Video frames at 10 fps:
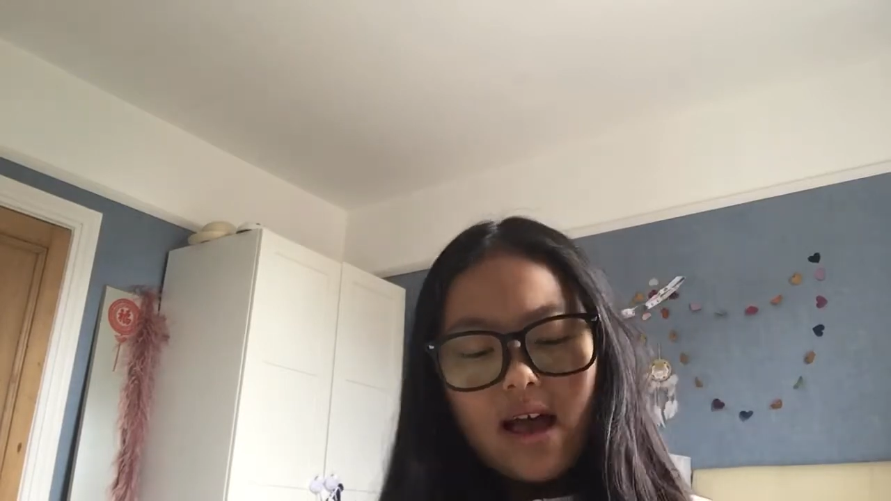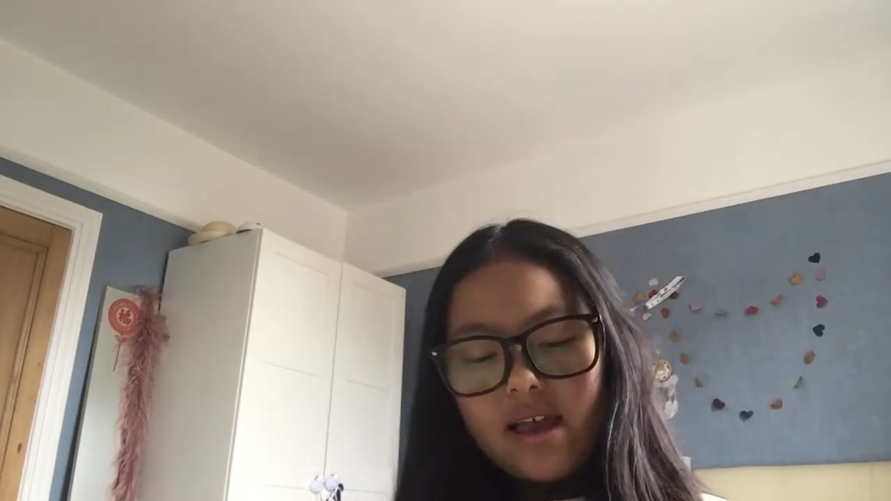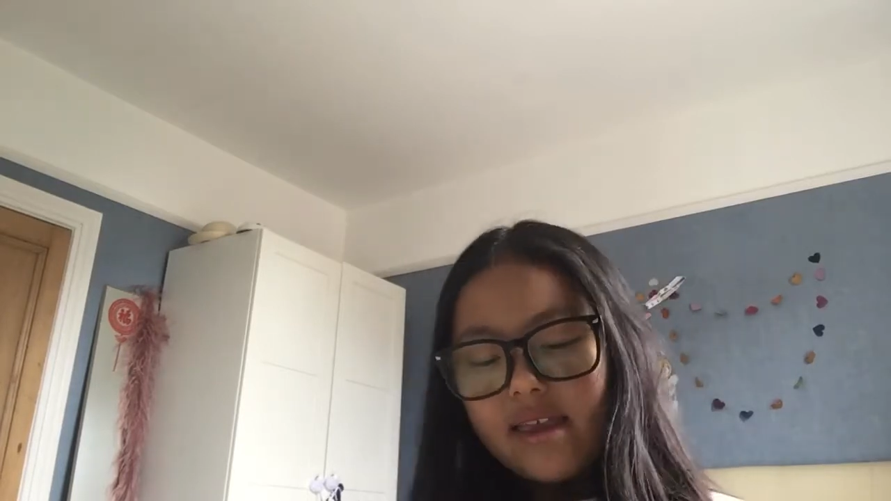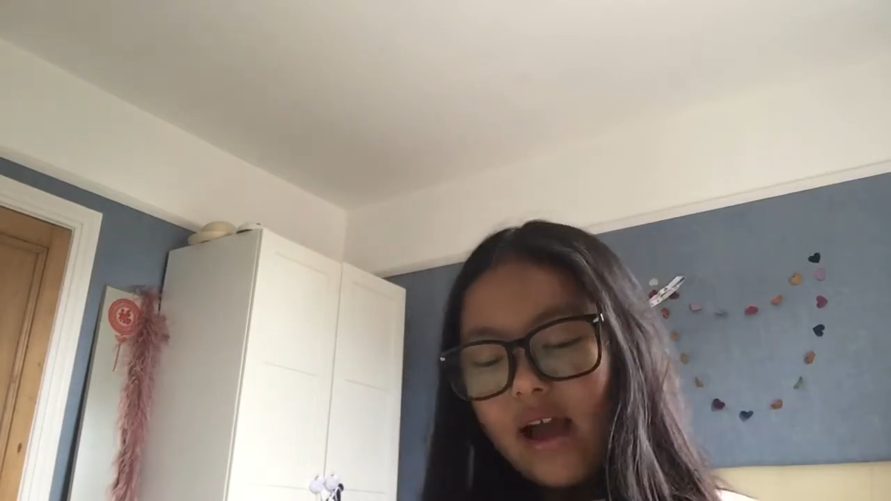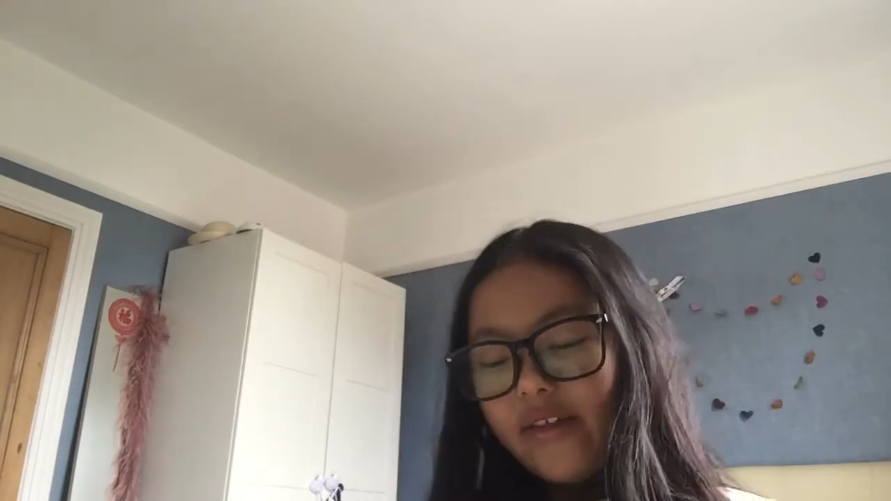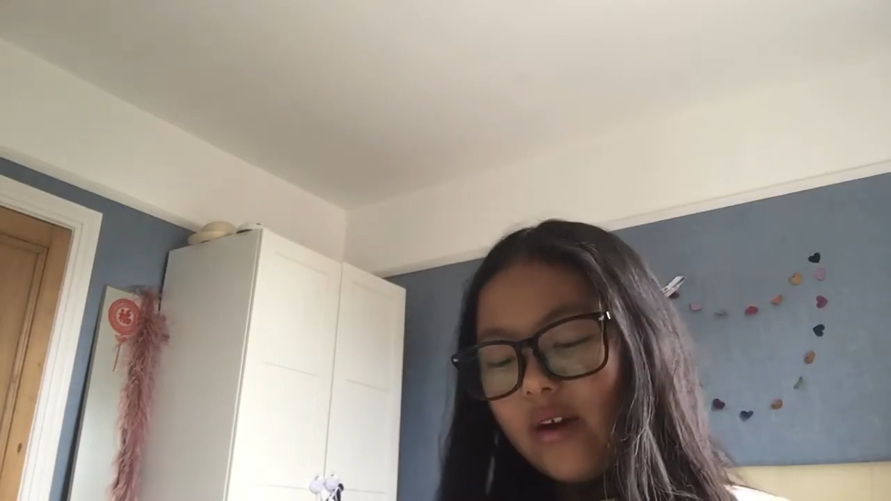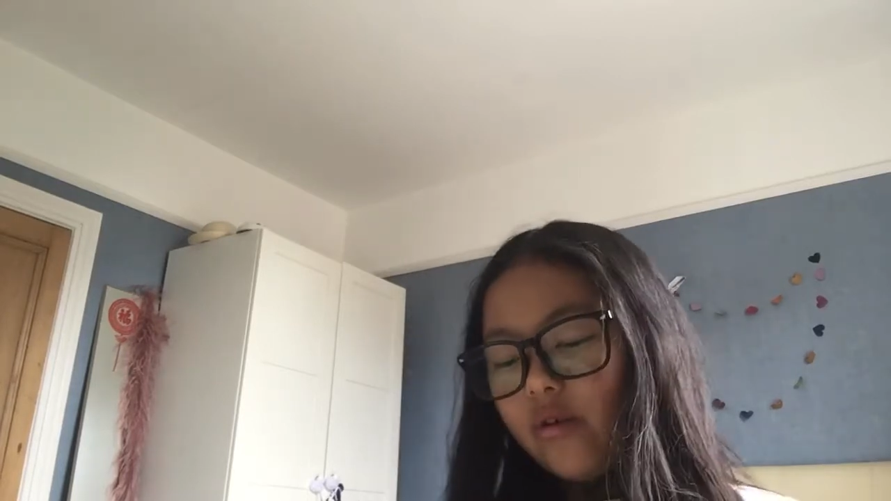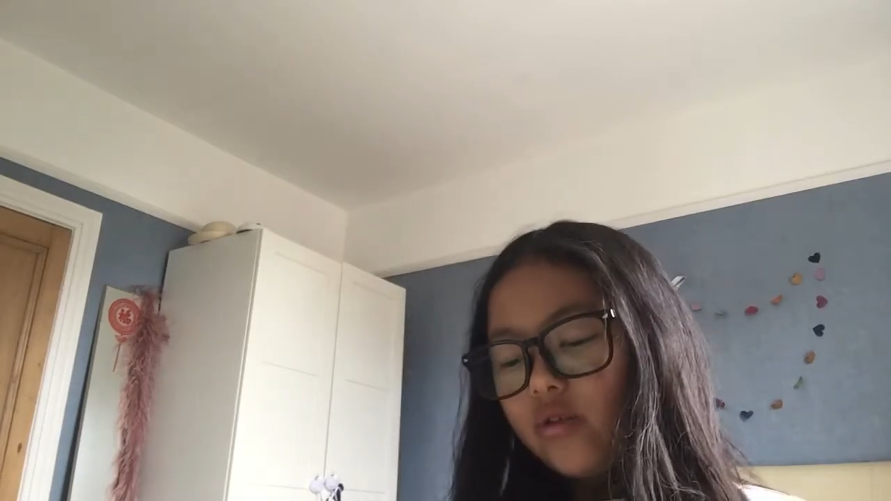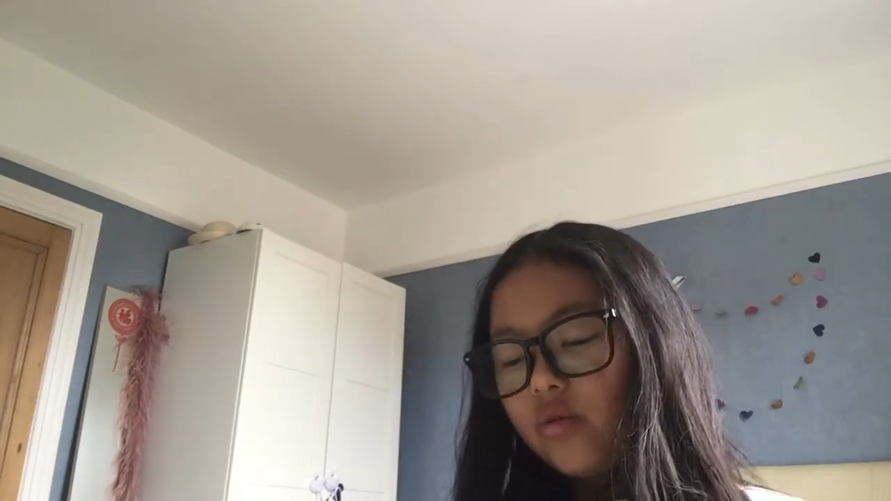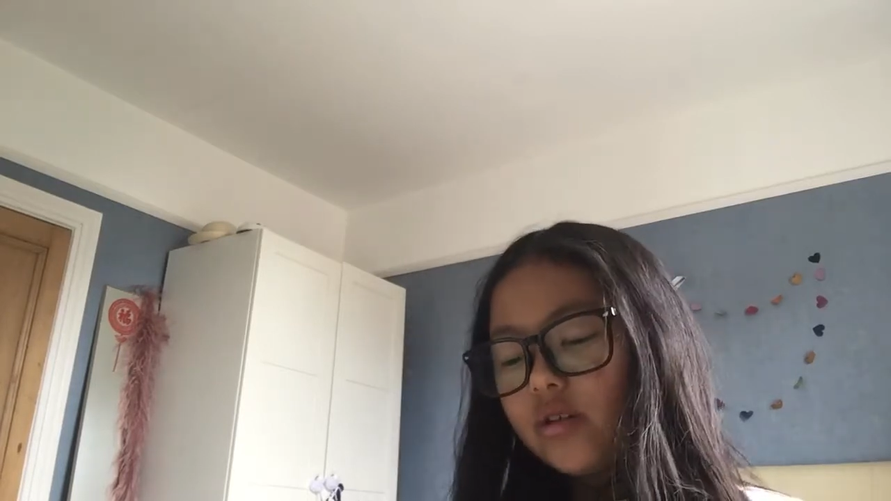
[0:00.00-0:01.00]
And now there
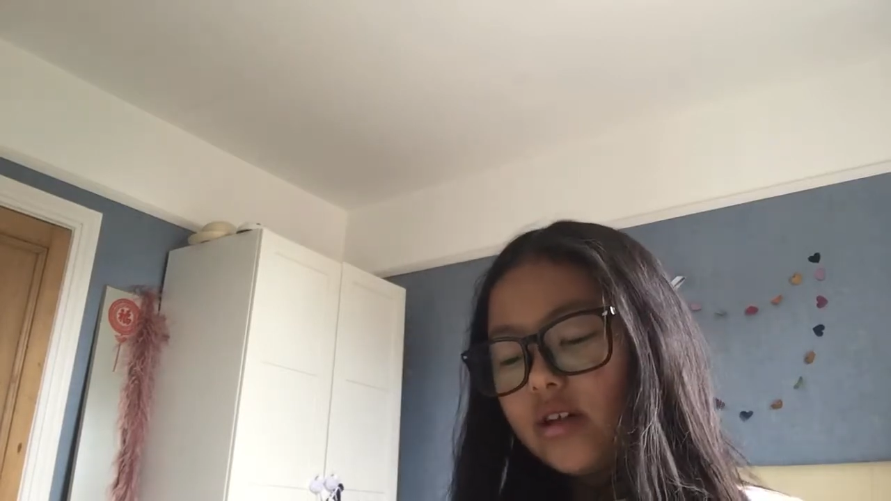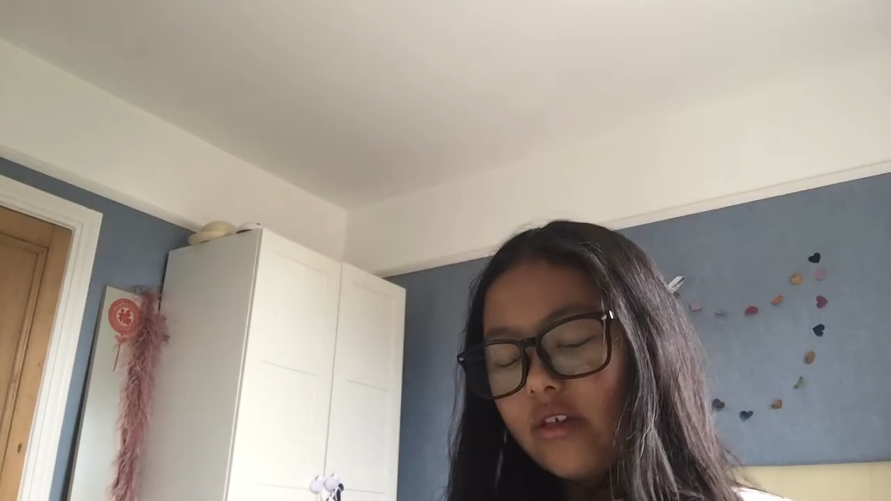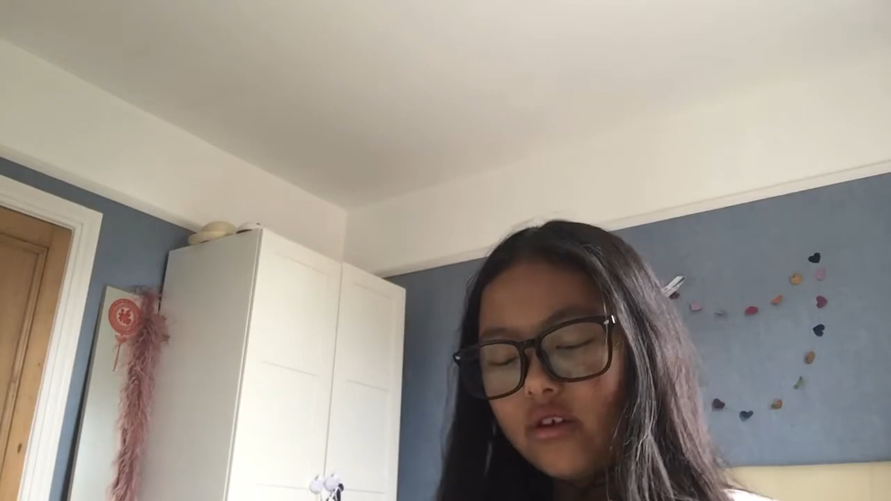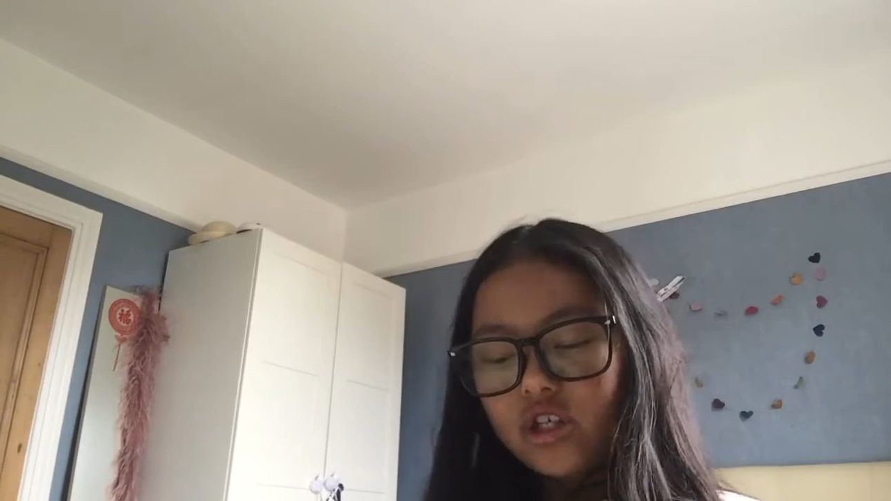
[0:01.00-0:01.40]
was altogether a